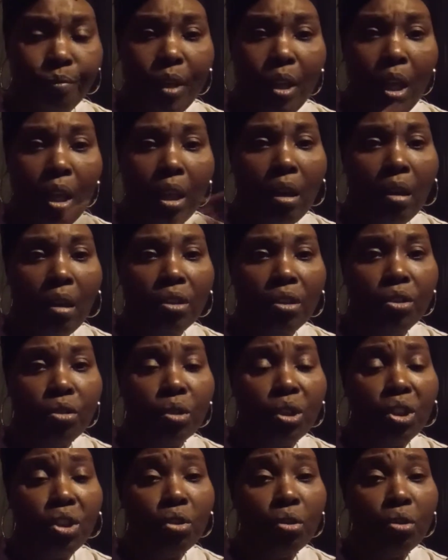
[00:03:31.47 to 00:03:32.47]
long
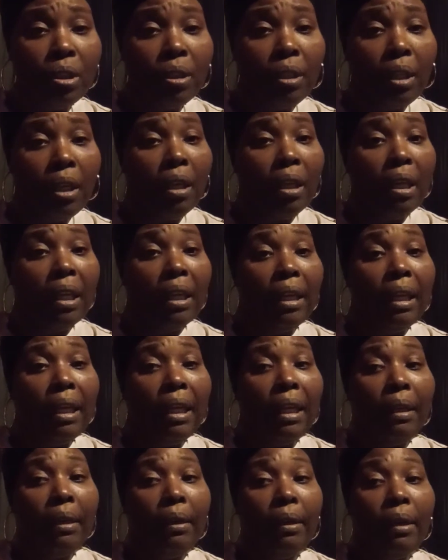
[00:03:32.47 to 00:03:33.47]
story short,
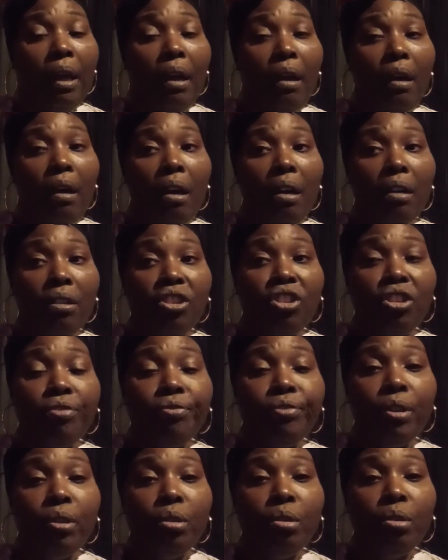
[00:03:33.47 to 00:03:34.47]
uh,
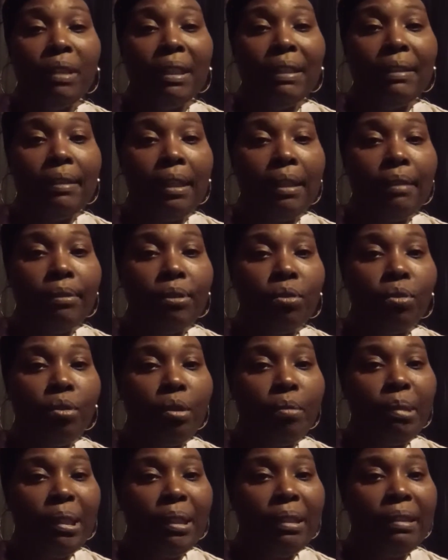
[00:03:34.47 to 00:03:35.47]
Jiffy Lube, they said it was going to
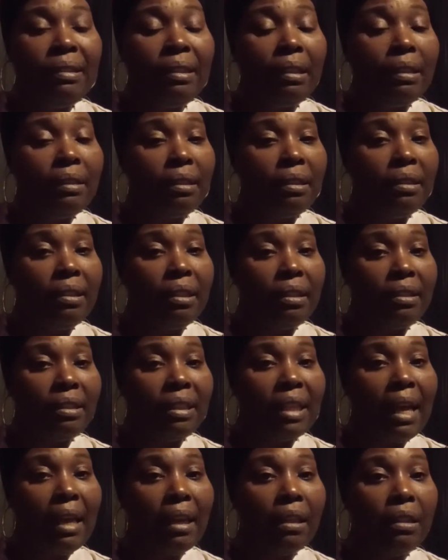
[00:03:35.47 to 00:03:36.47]
be
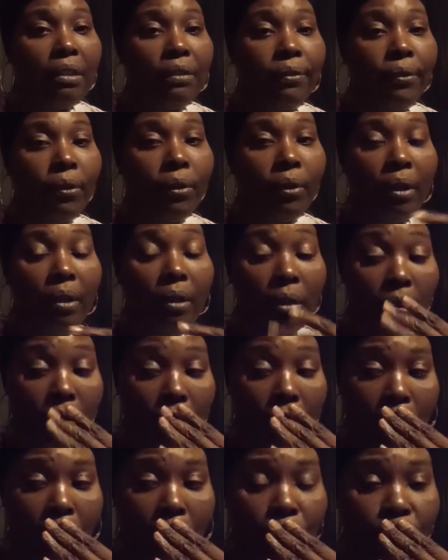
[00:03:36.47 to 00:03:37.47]
$66 for,
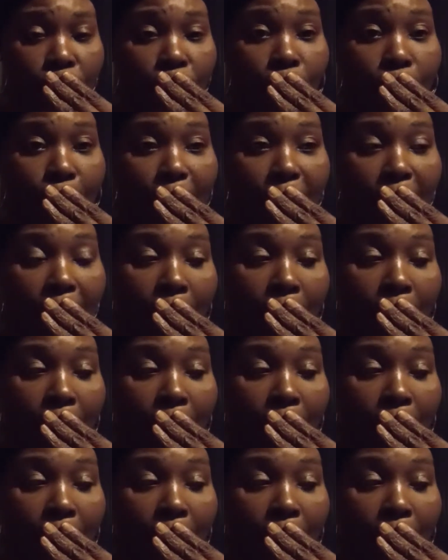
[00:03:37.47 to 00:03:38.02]
oh, excuse me,